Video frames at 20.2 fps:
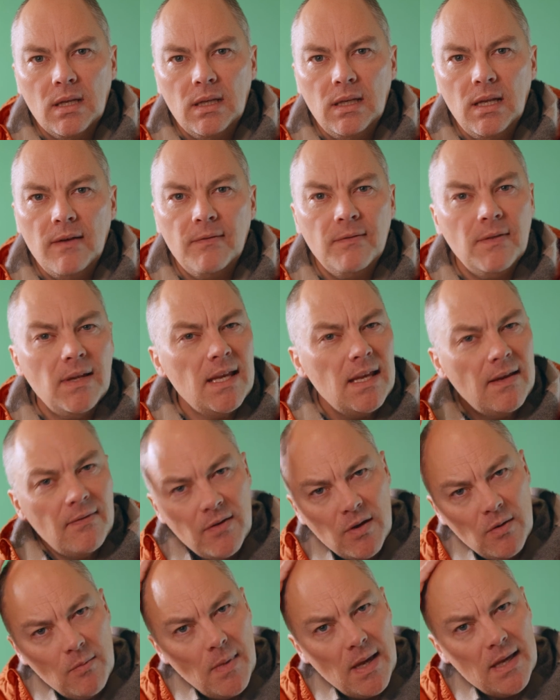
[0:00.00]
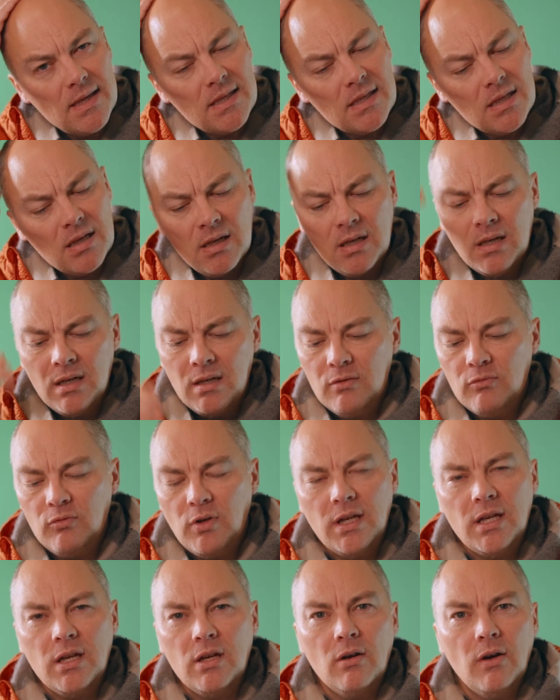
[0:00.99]
lovely if you miss
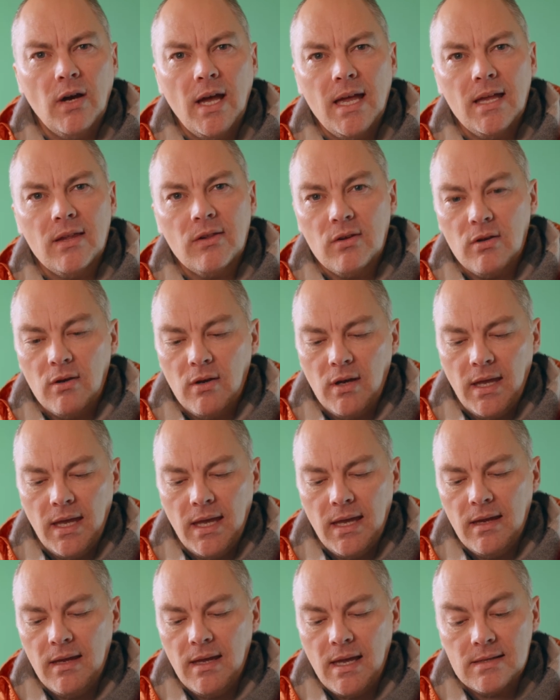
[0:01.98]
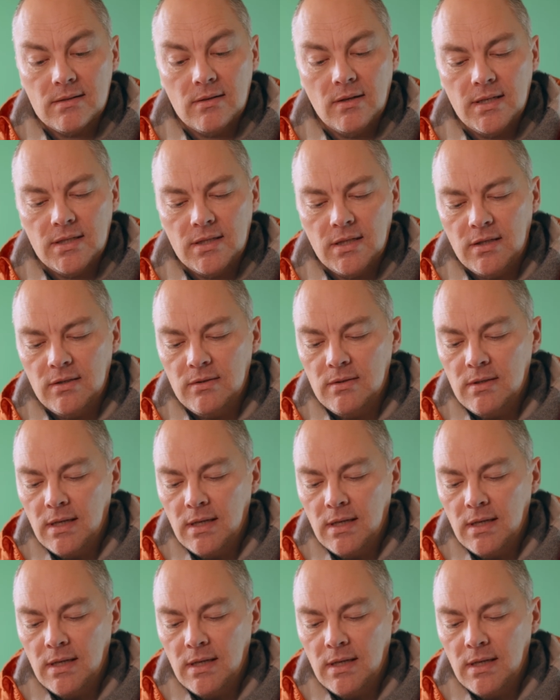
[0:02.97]
running your hand through your hair, as I do.